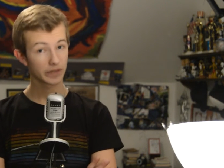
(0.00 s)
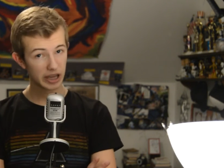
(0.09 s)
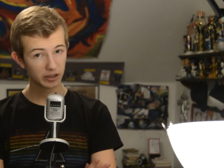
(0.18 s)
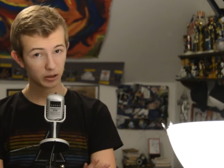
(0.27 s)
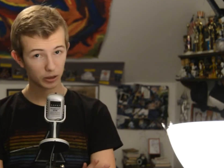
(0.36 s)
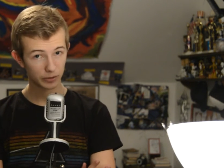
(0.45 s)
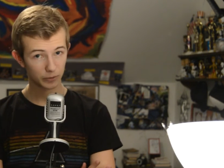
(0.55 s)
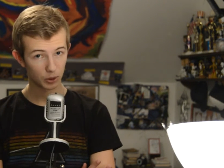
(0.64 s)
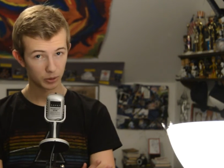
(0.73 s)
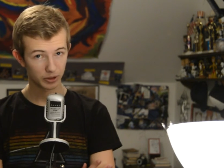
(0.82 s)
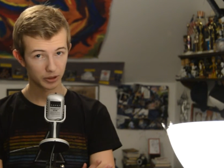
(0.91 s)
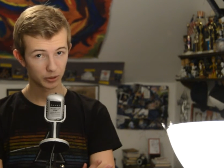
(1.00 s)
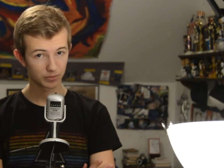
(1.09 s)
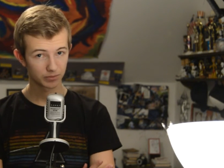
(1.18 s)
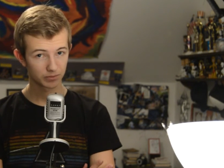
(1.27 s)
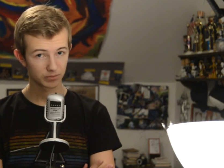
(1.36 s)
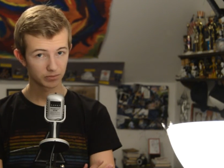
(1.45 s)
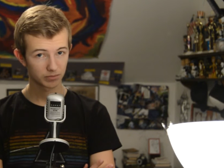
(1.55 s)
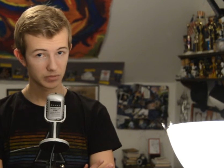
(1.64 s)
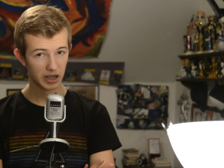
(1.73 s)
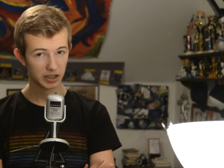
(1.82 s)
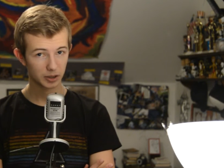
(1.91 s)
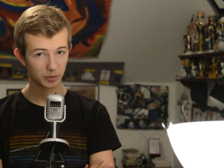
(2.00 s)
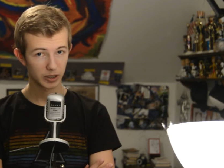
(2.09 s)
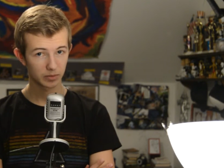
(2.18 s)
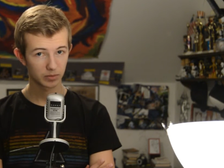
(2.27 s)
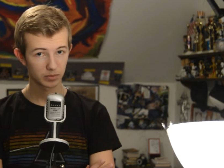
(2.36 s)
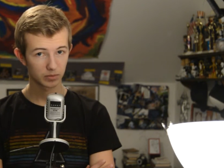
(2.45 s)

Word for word: that to look forward to past me.